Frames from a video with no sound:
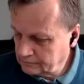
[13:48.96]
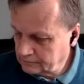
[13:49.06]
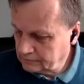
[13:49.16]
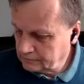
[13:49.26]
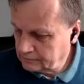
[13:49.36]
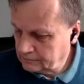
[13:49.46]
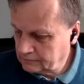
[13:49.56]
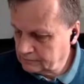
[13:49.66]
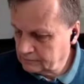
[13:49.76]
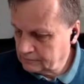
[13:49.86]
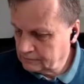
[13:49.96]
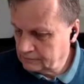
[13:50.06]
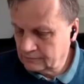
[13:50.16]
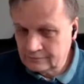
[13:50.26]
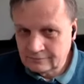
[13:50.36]

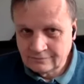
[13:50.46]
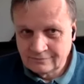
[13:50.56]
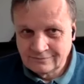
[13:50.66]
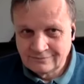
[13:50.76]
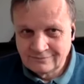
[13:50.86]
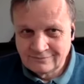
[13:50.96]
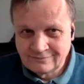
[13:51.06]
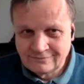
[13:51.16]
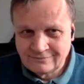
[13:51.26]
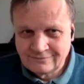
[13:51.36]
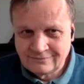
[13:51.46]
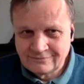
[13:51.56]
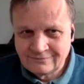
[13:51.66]
(not speaking)